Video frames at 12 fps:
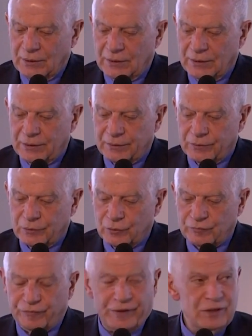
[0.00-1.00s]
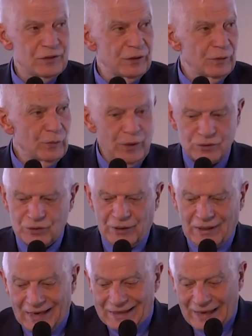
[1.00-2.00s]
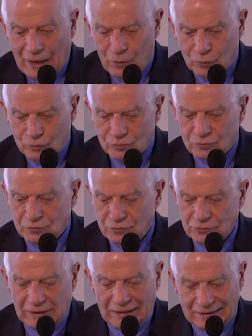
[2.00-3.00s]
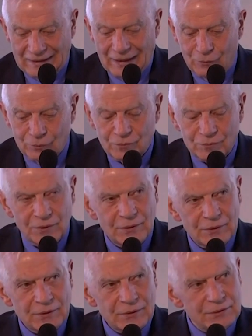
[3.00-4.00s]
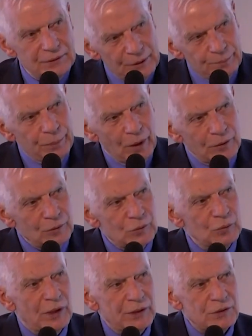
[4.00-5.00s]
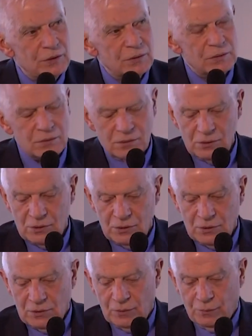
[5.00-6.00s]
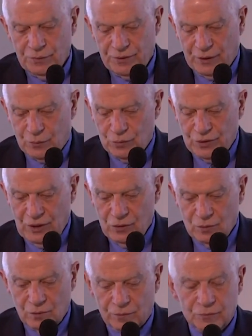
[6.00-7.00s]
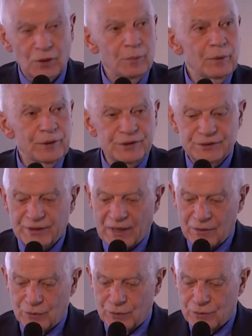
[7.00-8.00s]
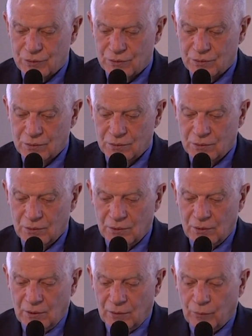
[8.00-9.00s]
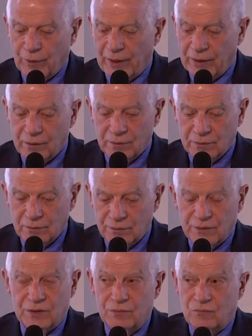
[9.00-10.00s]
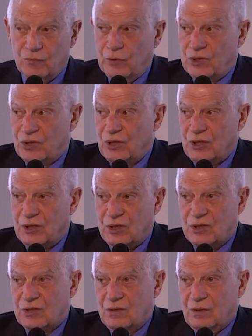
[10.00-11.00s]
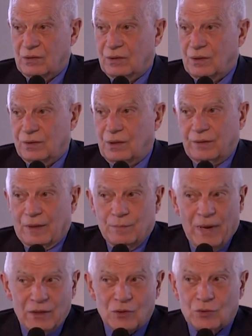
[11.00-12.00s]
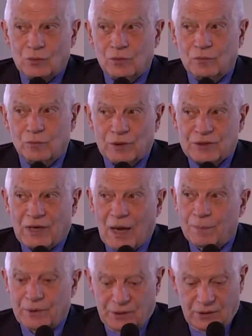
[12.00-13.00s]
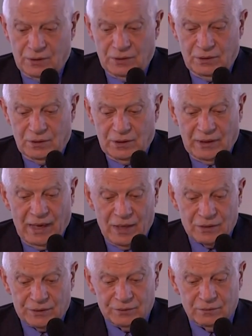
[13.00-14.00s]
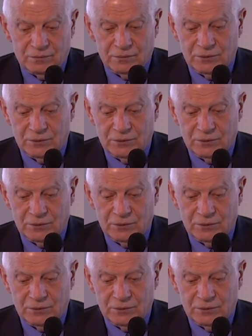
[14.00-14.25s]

uh, on facing Russia. And now, and now they point to us with the accusation of double standards when we see this, the, the dimension of what's happening in Gaza.